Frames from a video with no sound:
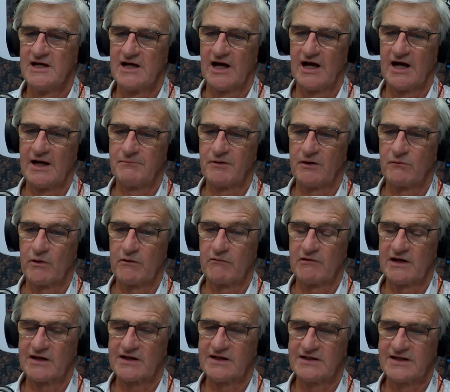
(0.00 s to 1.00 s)
But we were
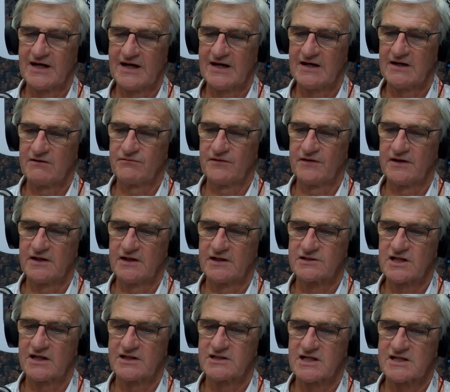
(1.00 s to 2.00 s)
lucky to have an
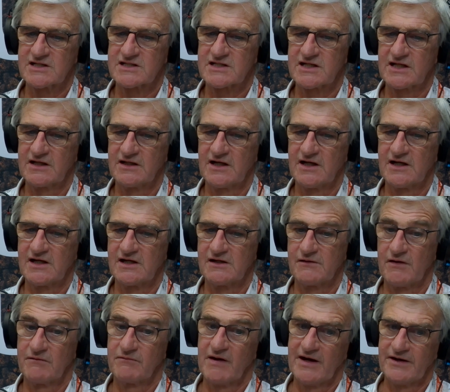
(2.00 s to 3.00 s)

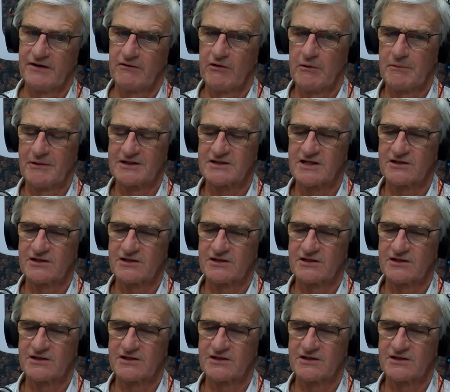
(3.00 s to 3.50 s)
anaerobic